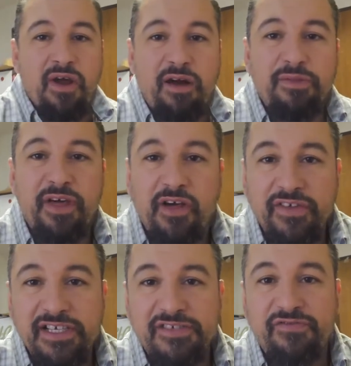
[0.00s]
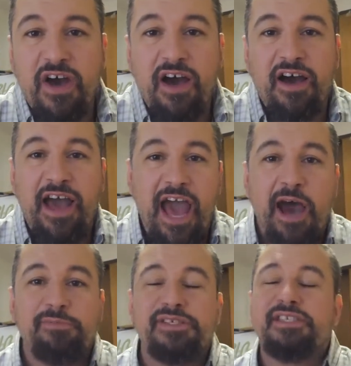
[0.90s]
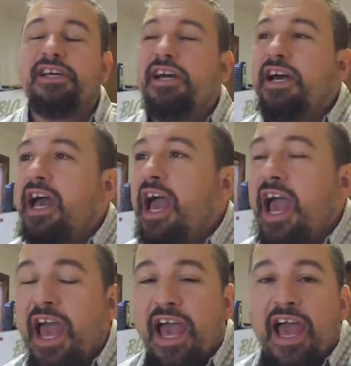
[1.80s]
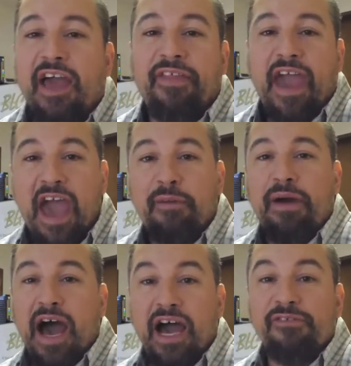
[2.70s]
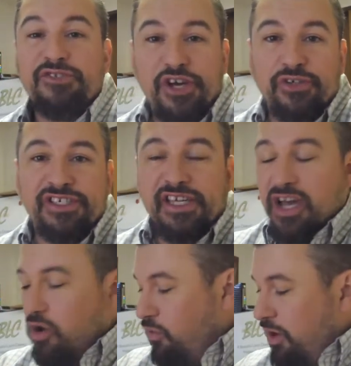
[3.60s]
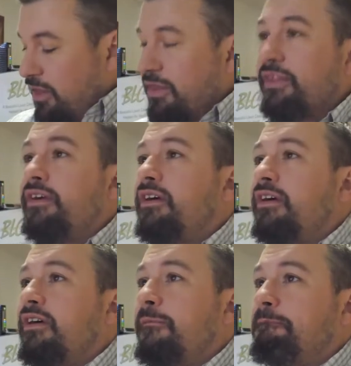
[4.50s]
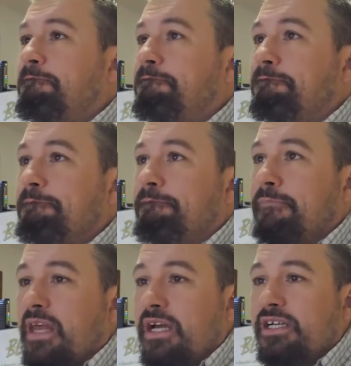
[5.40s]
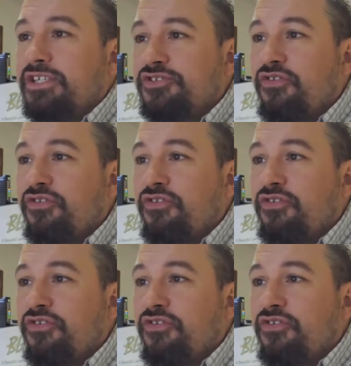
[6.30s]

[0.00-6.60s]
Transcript: around with all these uh, apps. And the app I've chosen to go with is